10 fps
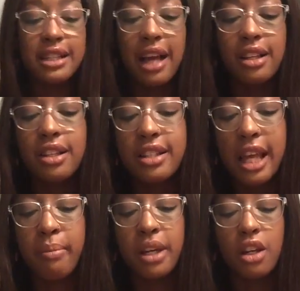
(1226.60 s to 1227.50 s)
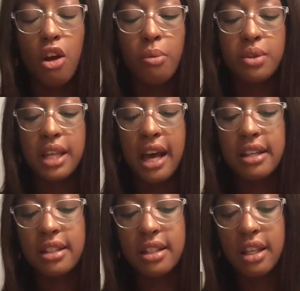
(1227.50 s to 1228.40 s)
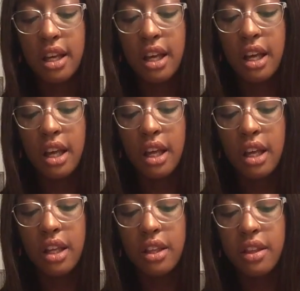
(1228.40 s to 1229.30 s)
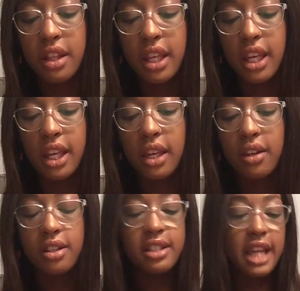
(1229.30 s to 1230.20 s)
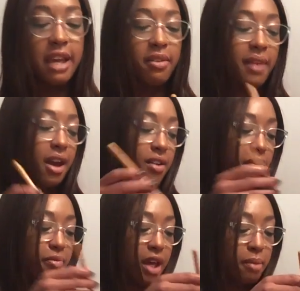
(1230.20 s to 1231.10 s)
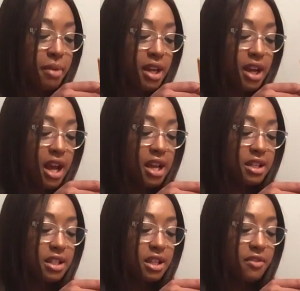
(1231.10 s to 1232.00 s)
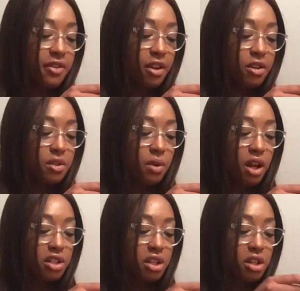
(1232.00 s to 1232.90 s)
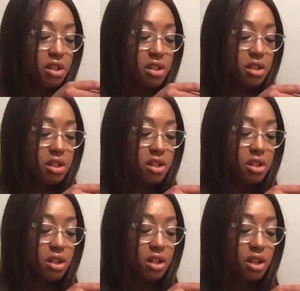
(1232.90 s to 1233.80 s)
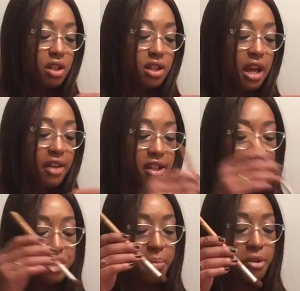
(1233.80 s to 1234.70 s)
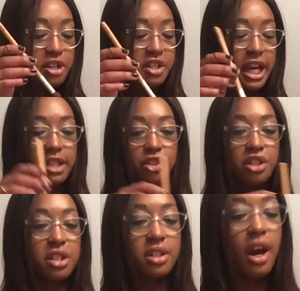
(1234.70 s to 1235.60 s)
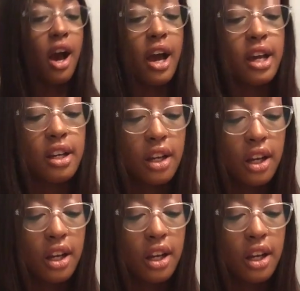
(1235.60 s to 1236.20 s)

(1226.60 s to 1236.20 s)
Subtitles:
exactly the same, but it almost has the same amount of pigment as the finger swatches. Yeah, these shimmery shades are just not,